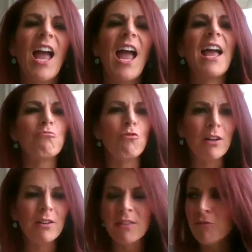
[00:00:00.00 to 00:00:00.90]
And
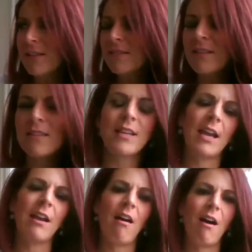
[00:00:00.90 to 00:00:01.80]
written the rest of the
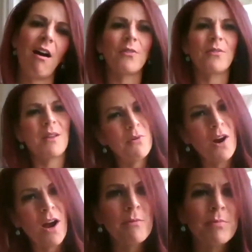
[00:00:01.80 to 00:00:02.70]
day off, and then
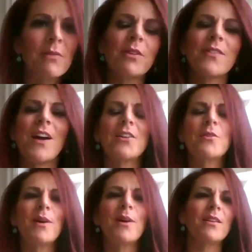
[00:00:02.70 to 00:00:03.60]
probably would have gotten a
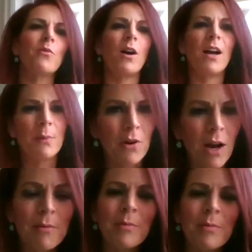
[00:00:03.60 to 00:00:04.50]
bottle of wine, and
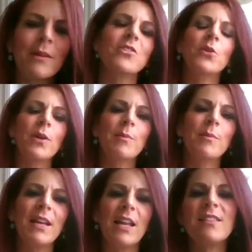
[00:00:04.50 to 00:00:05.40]
probably, do you know what I
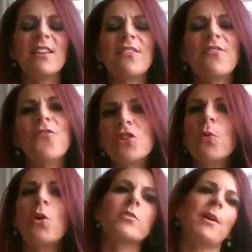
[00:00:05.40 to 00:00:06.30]
mean? And then said,
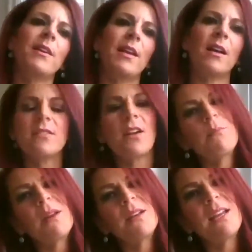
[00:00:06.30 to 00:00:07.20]
tomorrow's Monday, I'll start
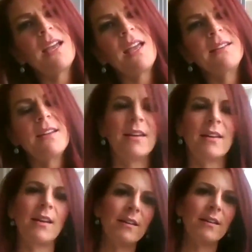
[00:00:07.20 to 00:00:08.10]
Monday again,
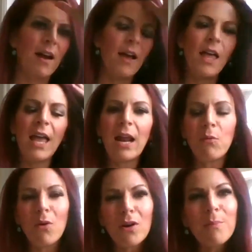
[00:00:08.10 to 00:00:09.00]
And
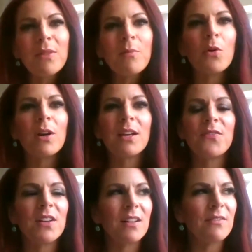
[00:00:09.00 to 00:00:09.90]
woke up in the morning and
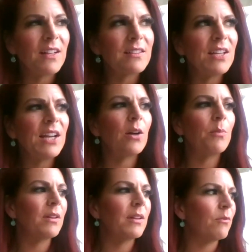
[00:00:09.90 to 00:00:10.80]
felt
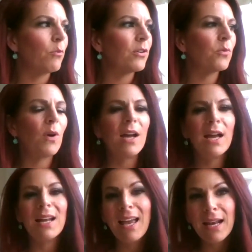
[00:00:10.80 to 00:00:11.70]
terrible and wondered why I
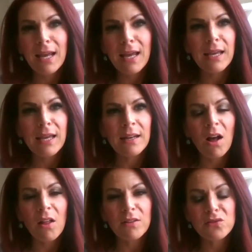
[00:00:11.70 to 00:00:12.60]
had a headache and
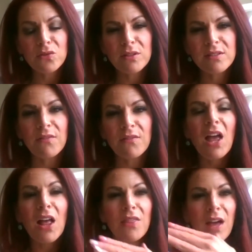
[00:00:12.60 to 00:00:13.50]
all these sort of stuff.
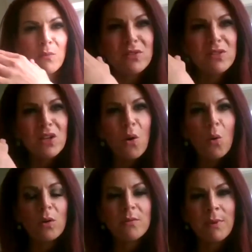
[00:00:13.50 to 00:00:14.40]
That the
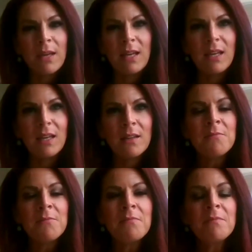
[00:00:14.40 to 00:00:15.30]
old me,
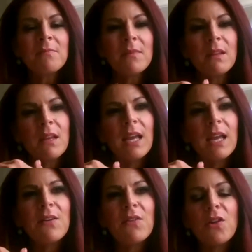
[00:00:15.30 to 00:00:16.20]

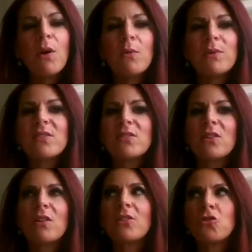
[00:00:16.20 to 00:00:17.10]
even though I was
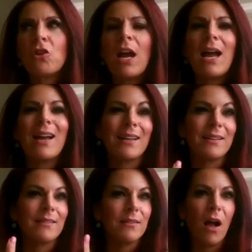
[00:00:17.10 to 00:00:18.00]
still on track
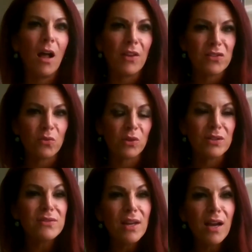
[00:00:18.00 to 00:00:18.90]
and all that sort of
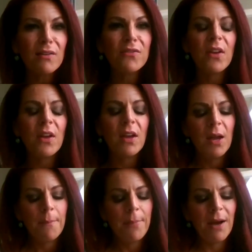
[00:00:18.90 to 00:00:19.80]
stuff.
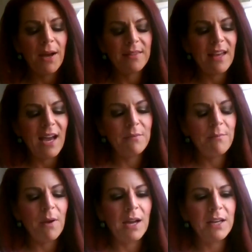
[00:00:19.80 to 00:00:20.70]
But that
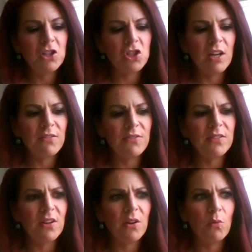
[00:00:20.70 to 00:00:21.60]
mind
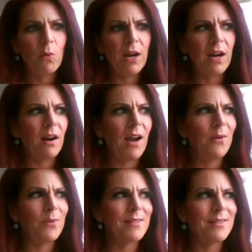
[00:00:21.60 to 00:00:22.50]
shift where I
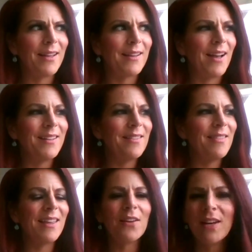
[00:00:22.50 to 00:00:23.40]
was like, I didn't
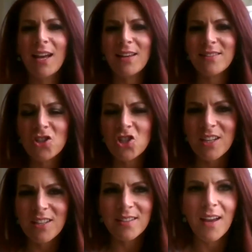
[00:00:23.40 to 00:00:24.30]
think of it as a
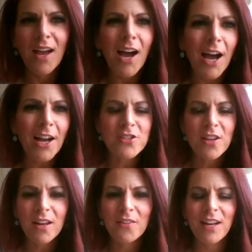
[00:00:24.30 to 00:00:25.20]
cheat. I just
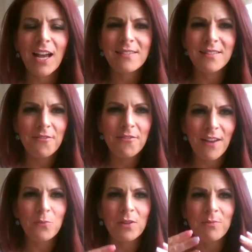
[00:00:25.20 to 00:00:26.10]
thought of it as an
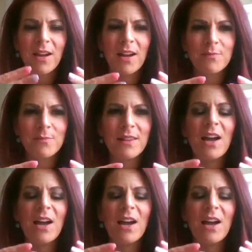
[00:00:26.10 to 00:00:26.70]
event with my husband.